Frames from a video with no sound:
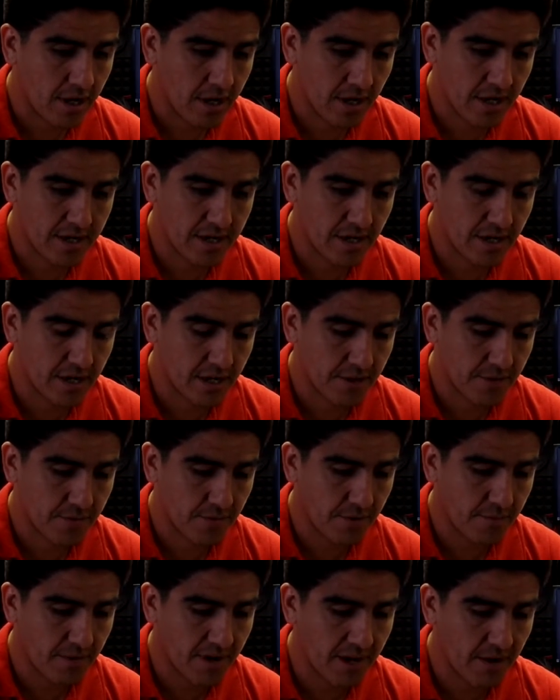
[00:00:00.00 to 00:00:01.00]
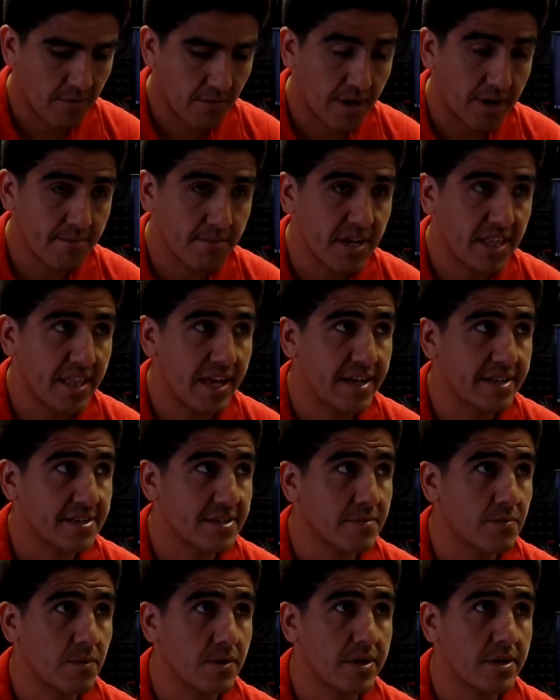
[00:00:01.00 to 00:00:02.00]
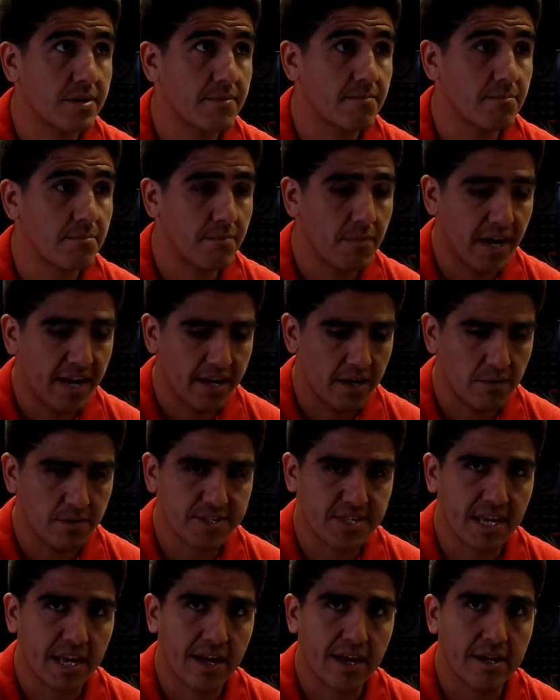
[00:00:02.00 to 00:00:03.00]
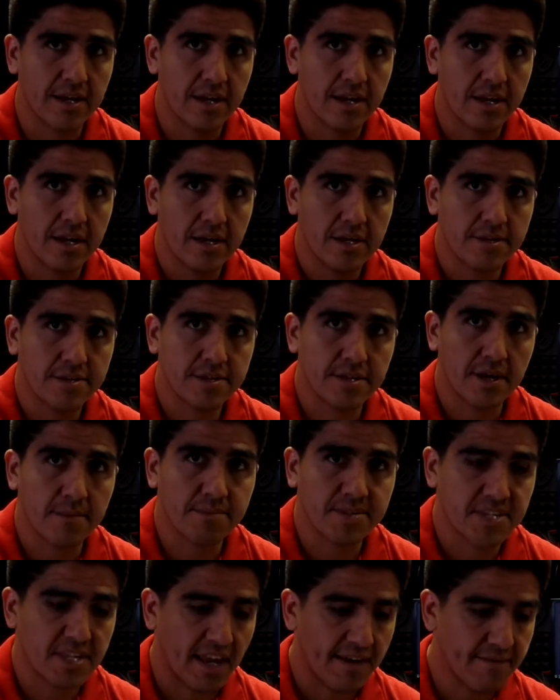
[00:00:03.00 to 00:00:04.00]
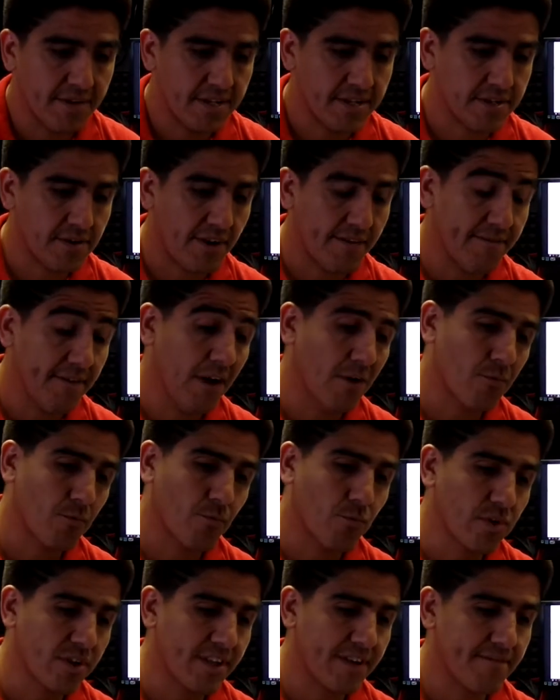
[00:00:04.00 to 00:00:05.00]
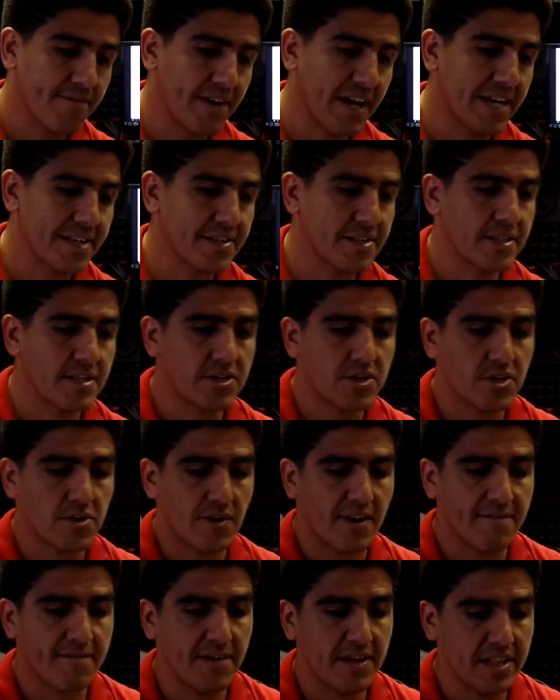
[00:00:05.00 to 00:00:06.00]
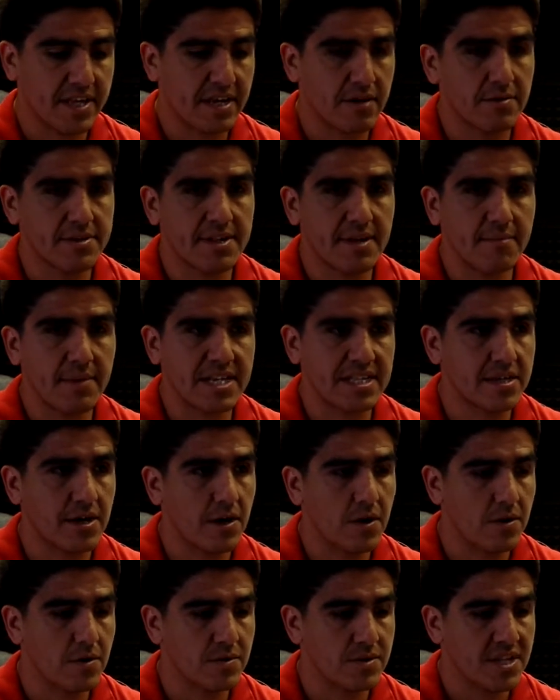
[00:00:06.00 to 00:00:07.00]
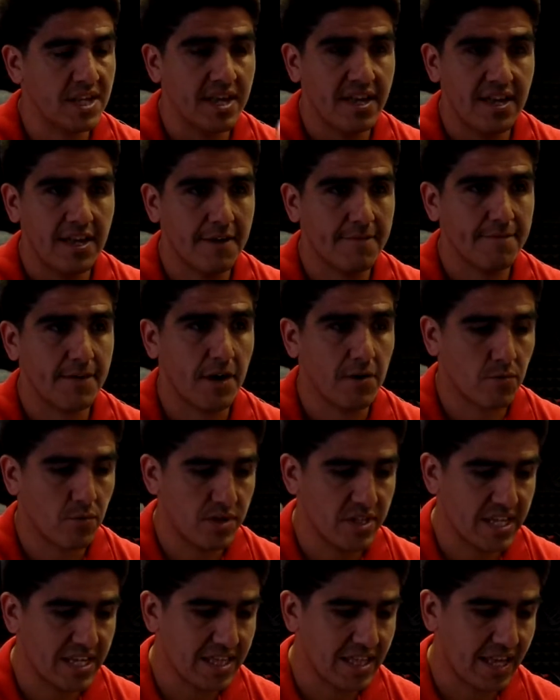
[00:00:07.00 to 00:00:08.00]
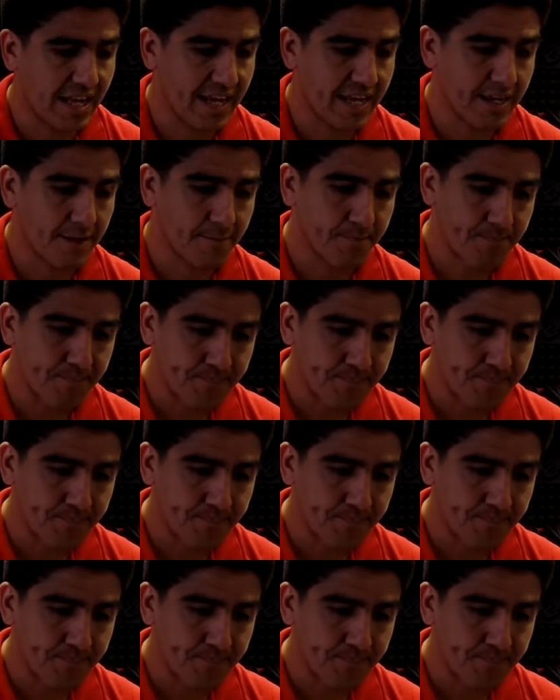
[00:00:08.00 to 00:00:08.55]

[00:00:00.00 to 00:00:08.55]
I did a 3-mile run. My last 1 mile was at sub 7, so I felt really fast in this shoe. I felt like I was on my toes. It felt really light.